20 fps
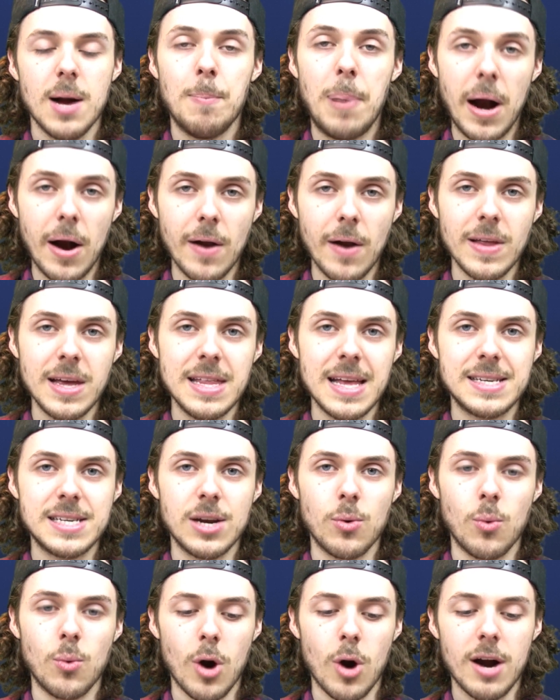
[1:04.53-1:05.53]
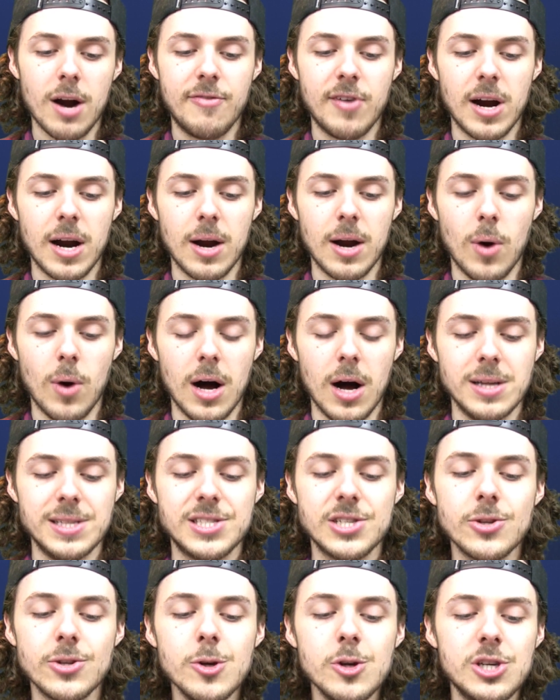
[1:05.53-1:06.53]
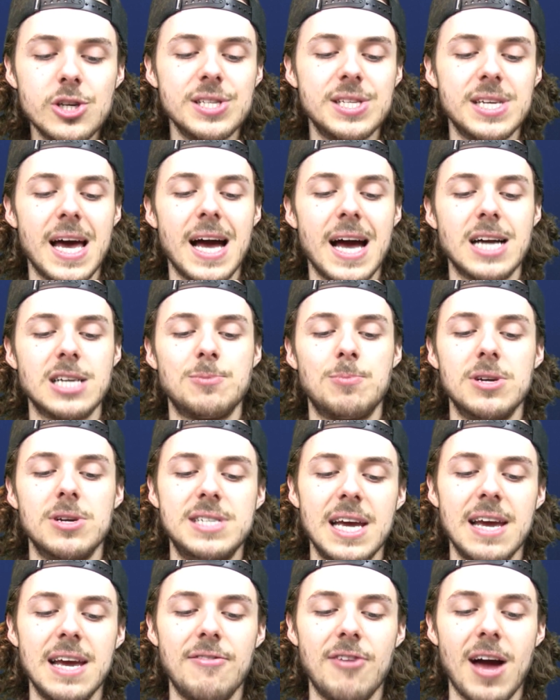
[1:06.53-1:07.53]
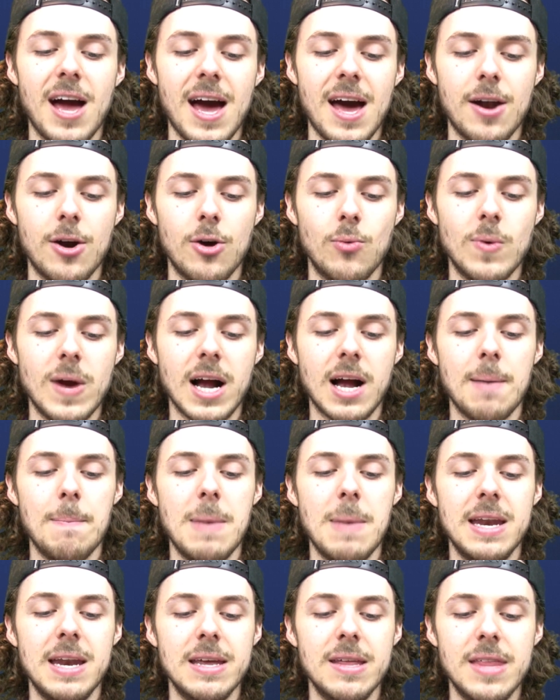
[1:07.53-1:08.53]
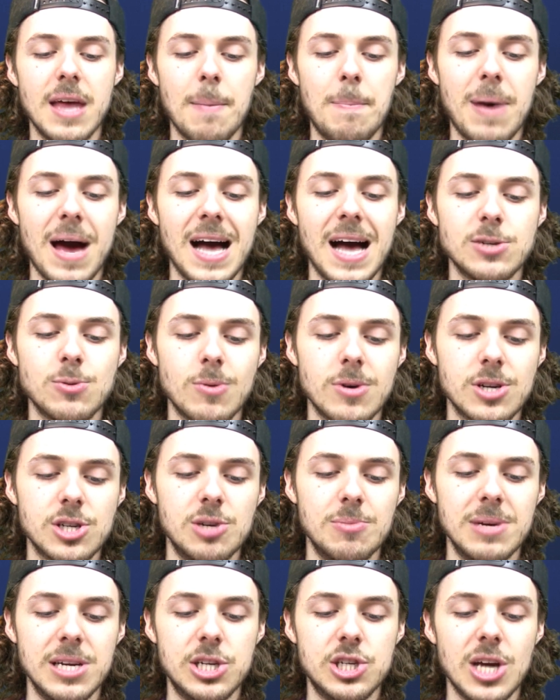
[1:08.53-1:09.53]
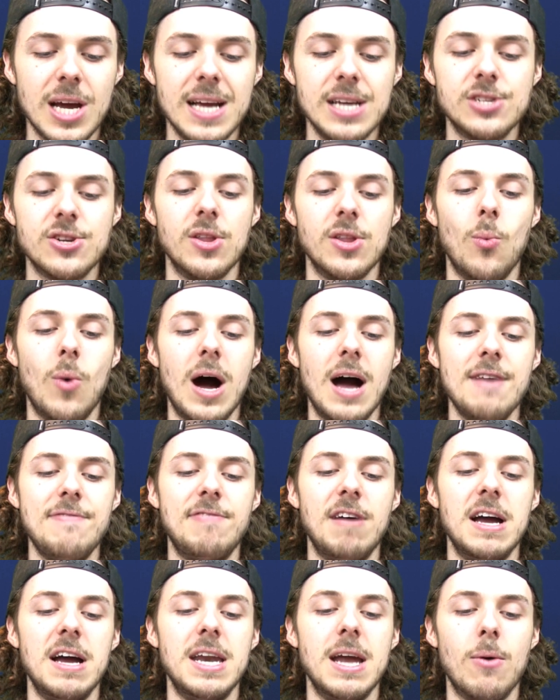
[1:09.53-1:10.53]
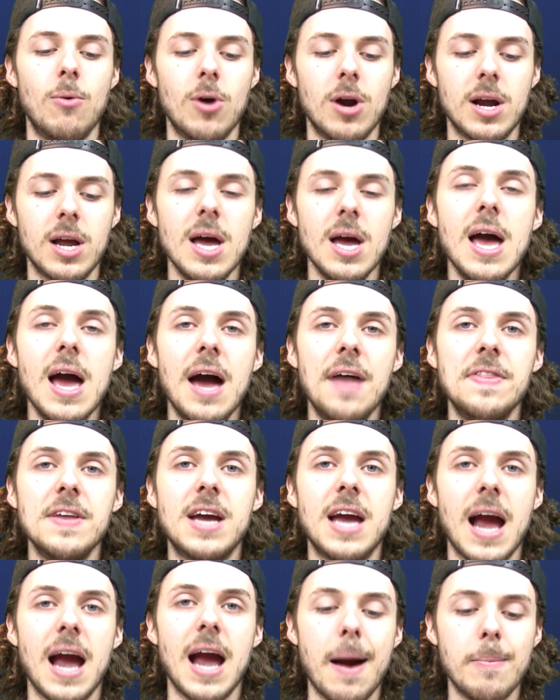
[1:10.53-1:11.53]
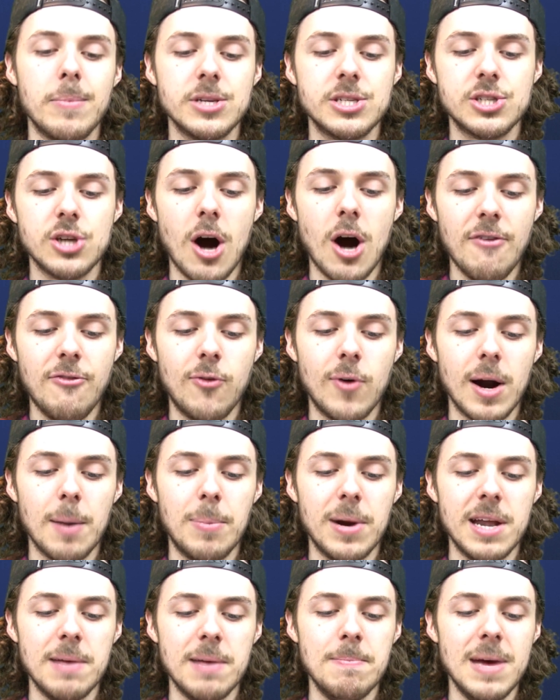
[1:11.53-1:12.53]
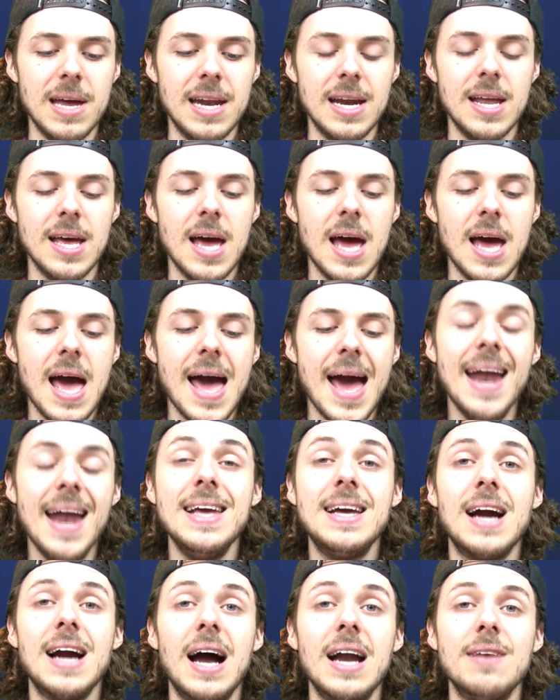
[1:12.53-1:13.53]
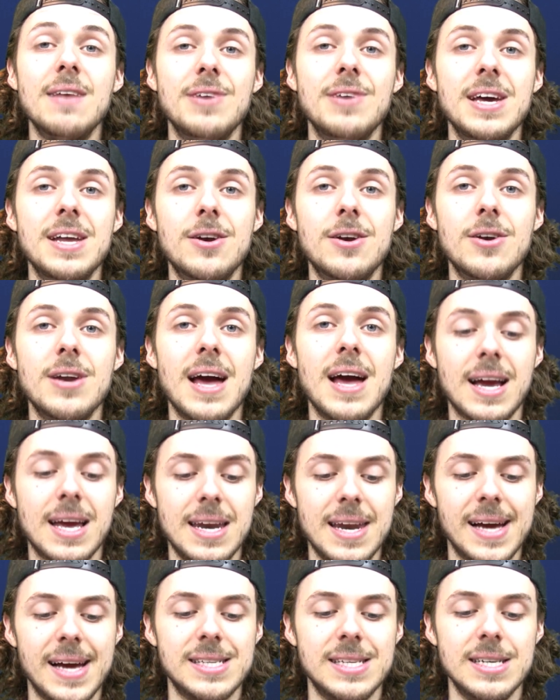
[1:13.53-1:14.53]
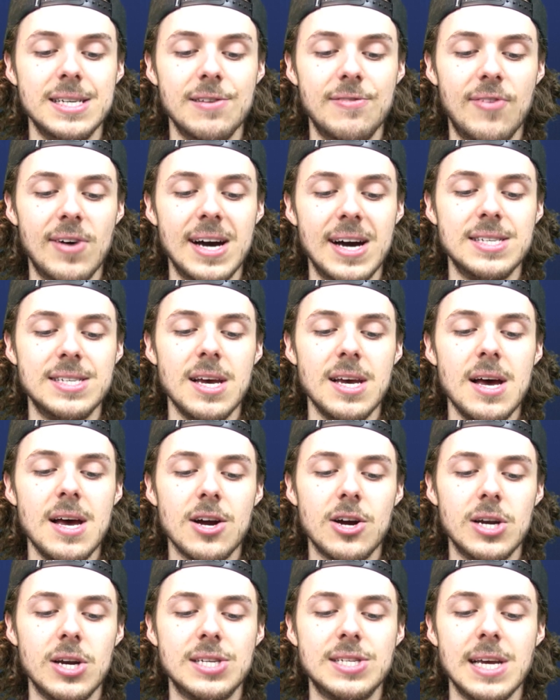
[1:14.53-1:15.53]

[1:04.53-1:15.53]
Apparently, that didn't work very well, and solutions expert Dave Hatter recommended that passwords should be changed on the Wi Fi network and the camera software, but admitted any kind of internet connected device could